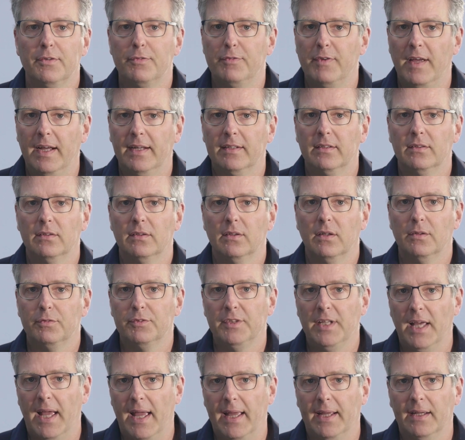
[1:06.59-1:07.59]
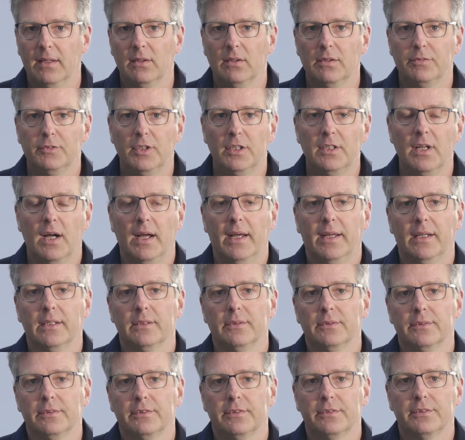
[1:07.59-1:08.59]
effect of the angle of the
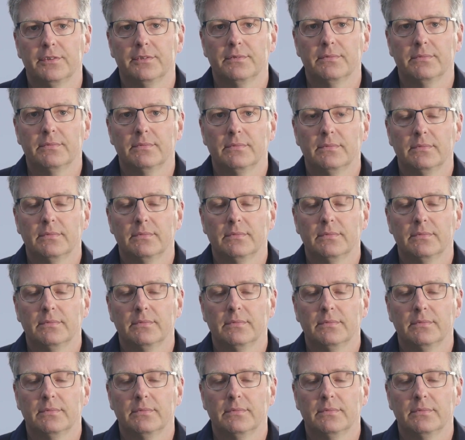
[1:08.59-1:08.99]
diagonals.